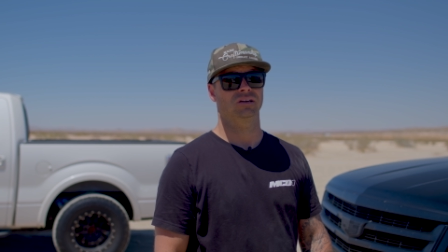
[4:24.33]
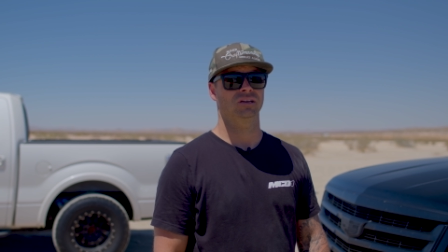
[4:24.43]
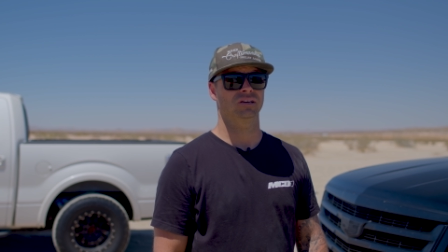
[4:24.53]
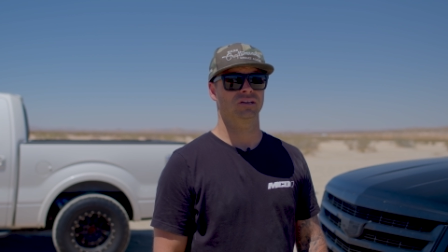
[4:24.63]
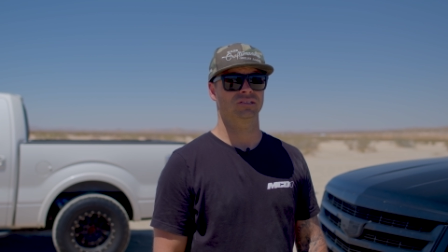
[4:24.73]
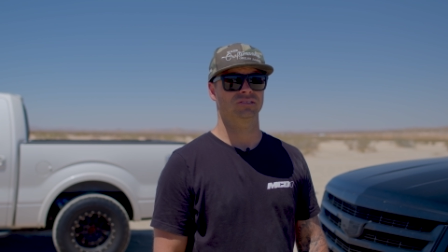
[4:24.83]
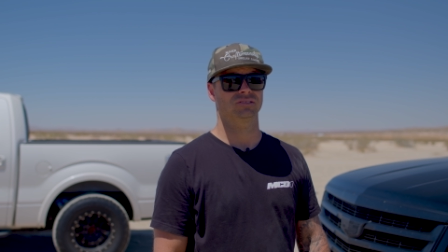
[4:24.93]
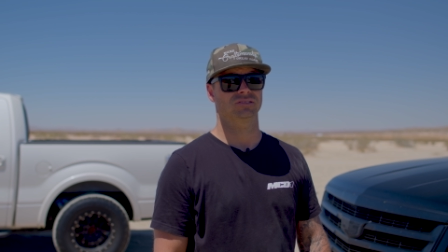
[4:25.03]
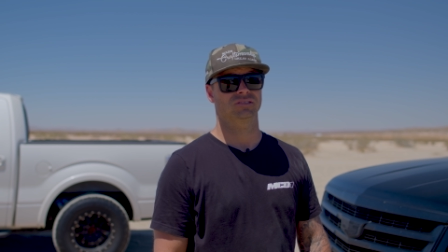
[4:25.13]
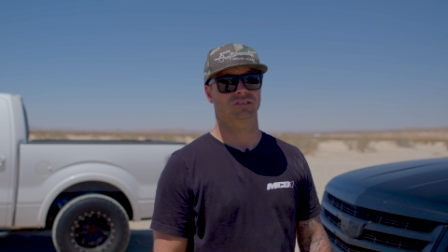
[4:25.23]
And
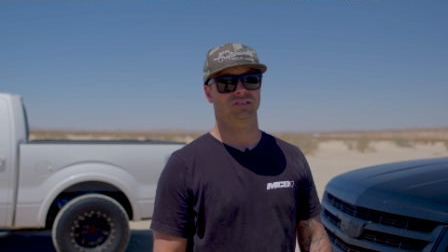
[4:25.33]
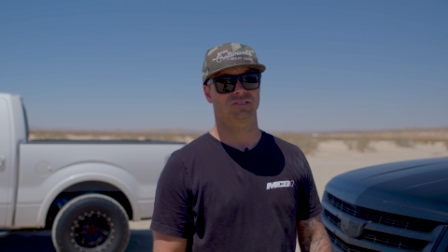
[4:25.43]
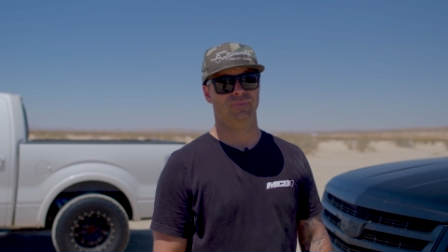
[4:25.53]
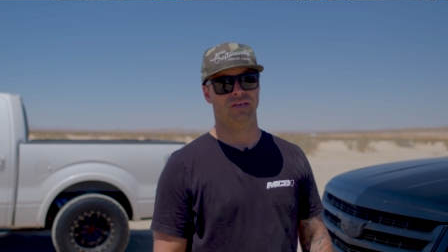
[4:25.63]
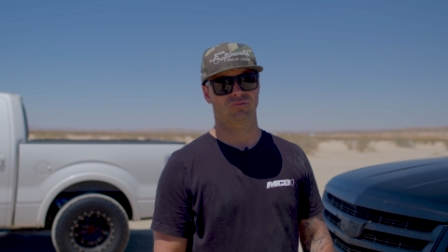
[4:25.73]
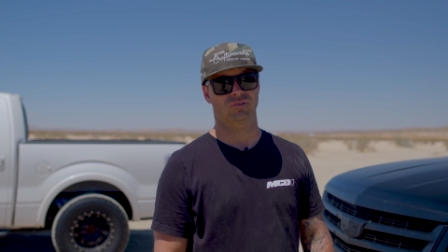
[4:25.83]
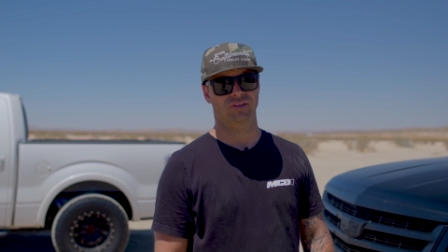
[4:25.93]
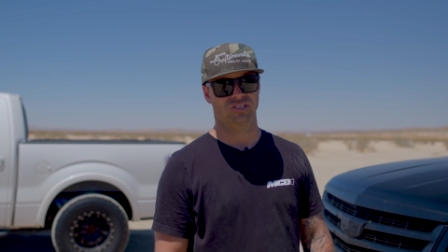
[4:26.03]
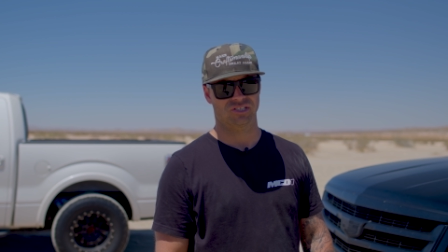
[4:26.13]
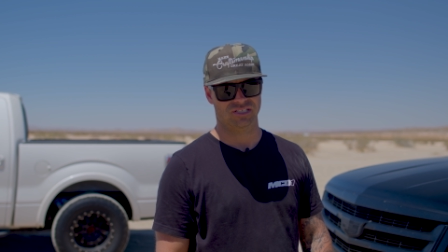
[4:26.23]
uh, he's making
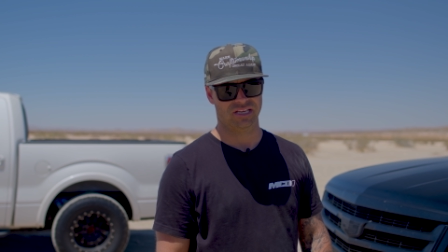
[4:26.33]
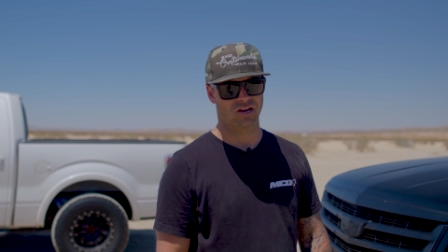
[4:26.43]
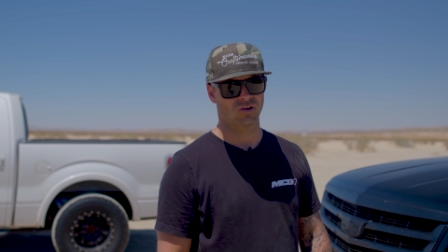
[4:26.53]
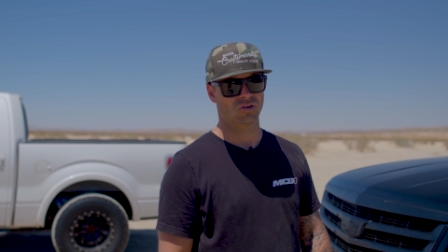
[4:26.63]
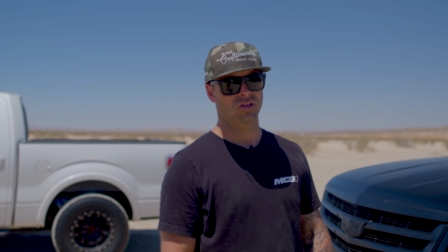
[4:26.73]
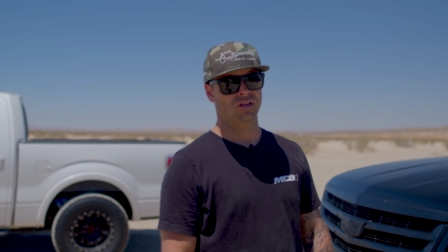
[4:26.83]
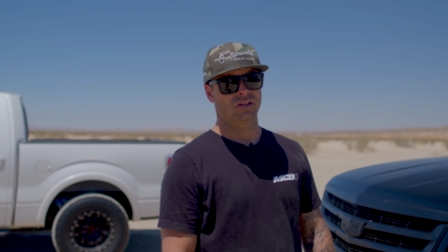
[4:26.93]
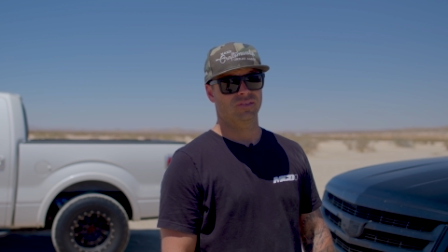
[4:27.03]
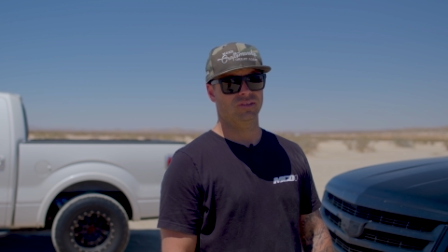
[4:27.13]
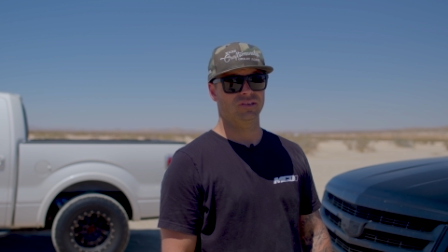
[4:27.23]
revisions now.
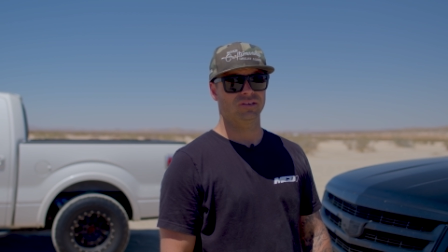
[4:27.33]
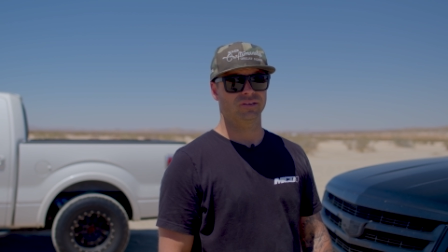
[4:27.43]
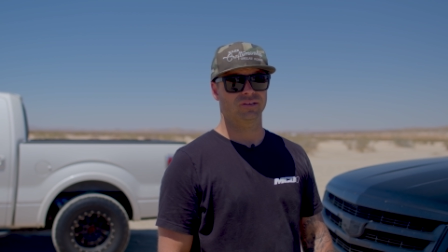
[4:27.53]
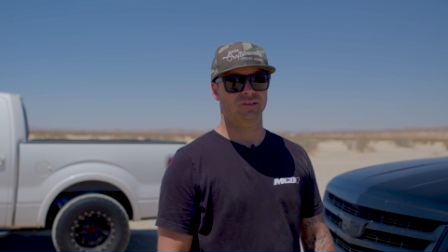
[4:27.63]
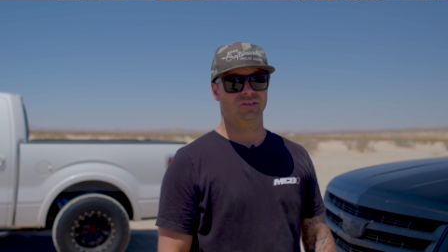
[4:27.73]
The